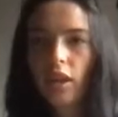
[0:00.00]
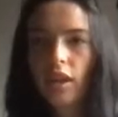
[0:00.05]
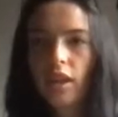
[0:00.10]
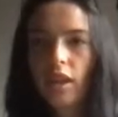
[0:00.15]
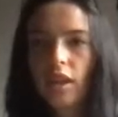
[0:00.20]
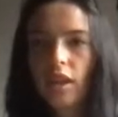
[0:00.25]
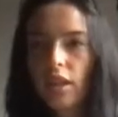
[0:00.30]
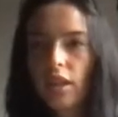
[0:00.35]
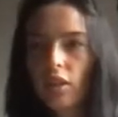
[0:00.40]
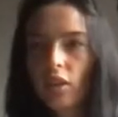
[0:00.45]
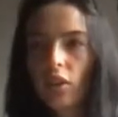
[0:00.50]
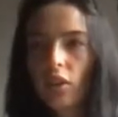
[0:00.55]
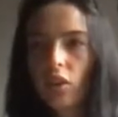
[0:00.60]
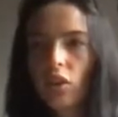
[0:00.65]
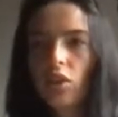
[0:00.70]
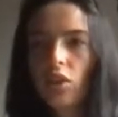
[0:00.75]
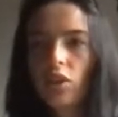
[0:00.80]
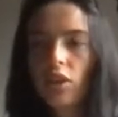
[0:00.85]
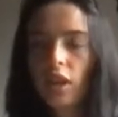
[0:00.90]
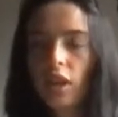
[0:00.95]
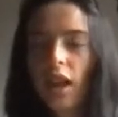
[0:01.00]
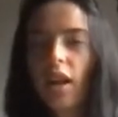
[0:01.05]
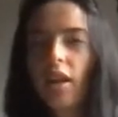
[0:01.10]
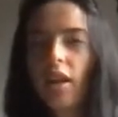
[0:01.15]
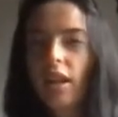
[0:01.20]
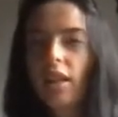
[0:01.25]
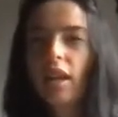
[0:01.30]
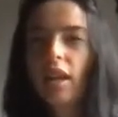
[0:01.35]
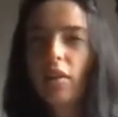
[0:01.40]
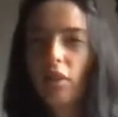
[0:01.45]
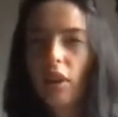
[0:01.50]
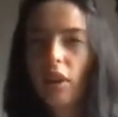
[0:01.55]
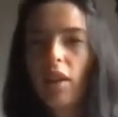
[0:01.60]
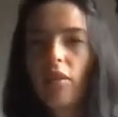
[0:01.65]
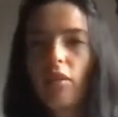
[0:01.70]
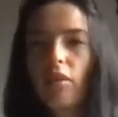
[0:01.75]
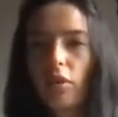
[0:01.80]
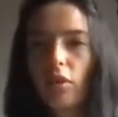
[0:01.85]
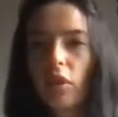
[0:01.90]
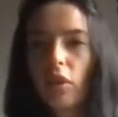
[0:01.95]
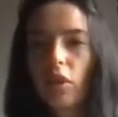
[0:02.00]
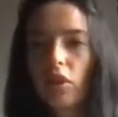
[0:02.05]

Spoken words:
and they need to understand, I need to have a level of